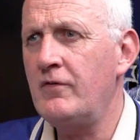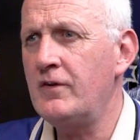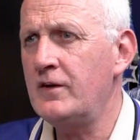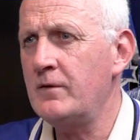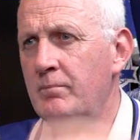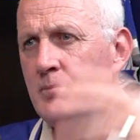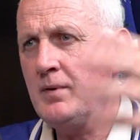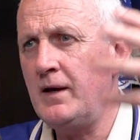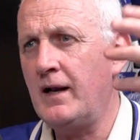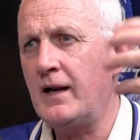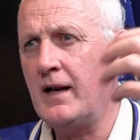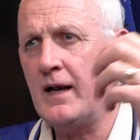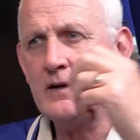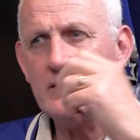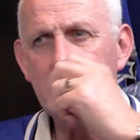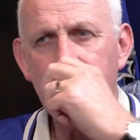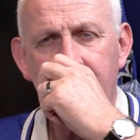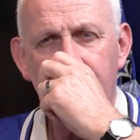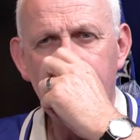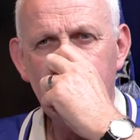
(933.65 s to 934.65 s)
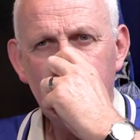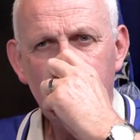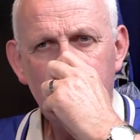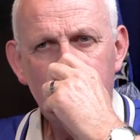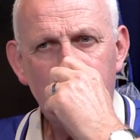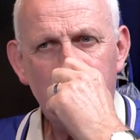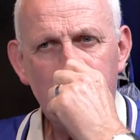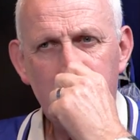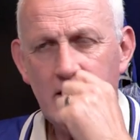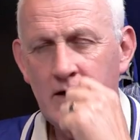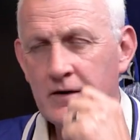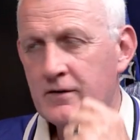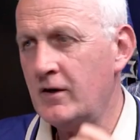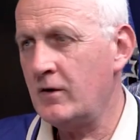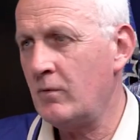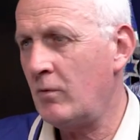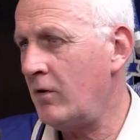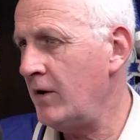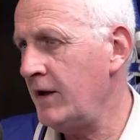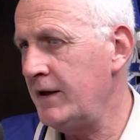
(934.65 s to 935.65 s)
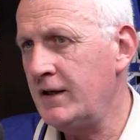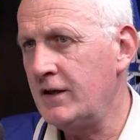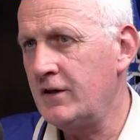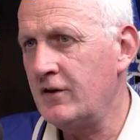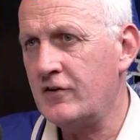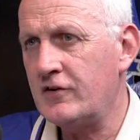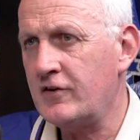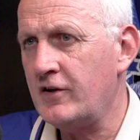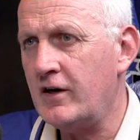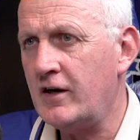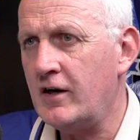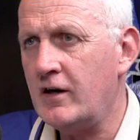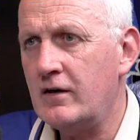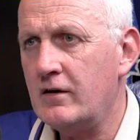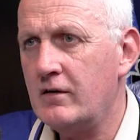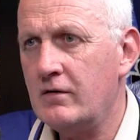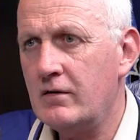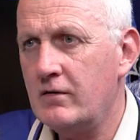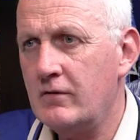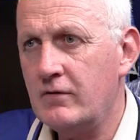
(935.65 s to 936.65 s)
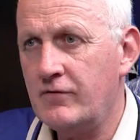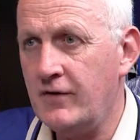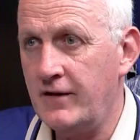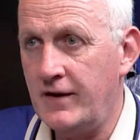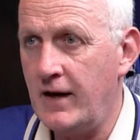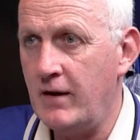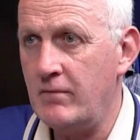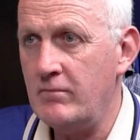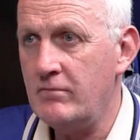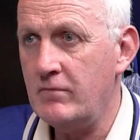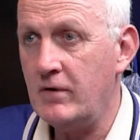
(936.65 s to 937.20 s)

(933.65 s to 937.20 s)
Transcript: He's a big lad, and I don't know why he didn't start for them.